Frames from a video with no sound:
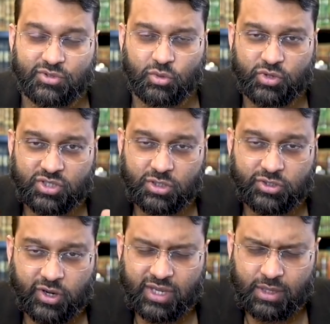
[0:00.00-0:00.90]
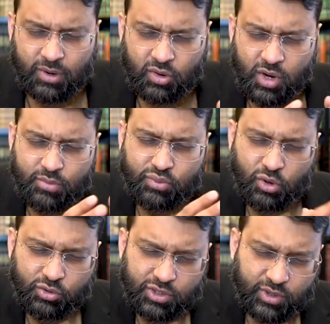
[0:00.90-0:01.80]
So we're still talking about
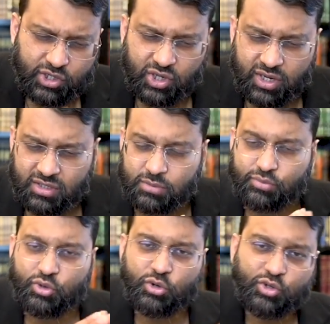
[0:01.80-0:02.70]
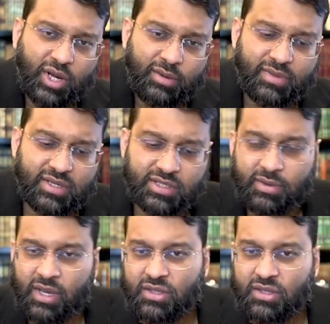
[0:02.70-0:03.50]
proto-Ash'arism, proto-Hanbalism.